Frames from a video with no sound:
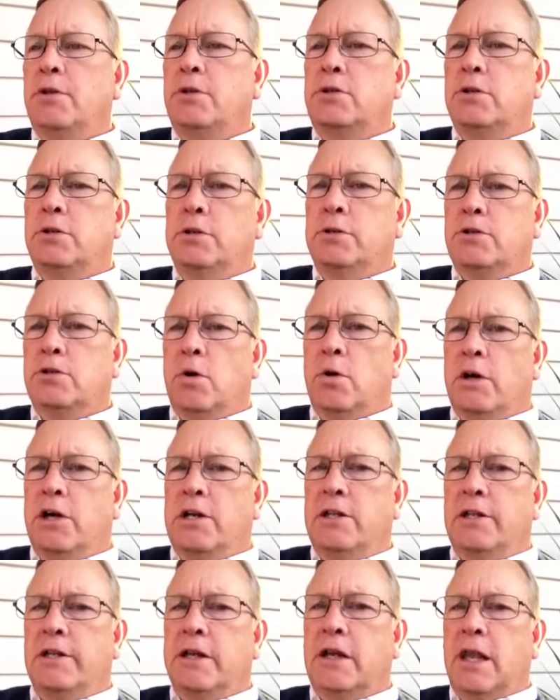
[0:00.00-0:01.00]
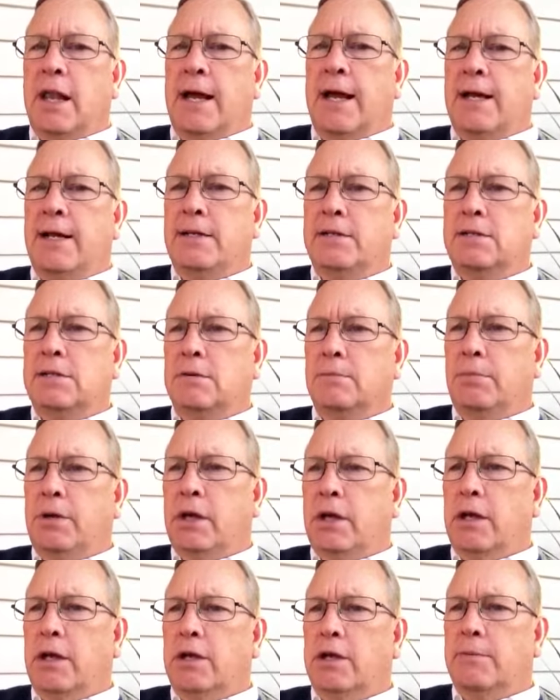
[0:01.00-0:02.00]
that you're enjoying the class and
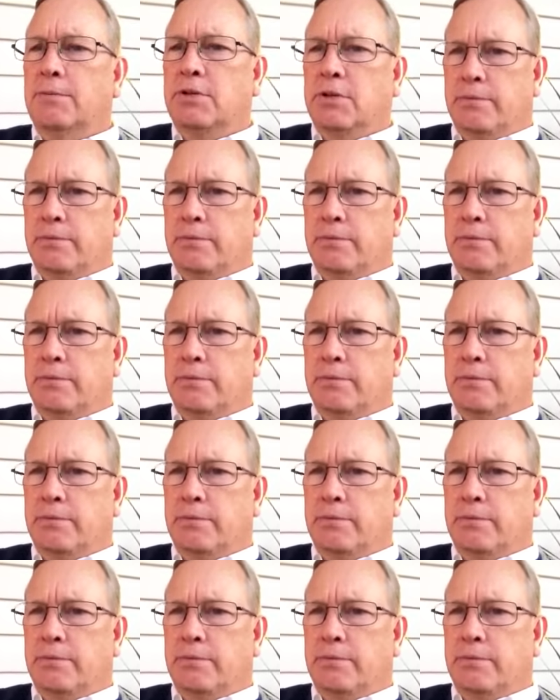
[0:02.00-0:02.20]
picking up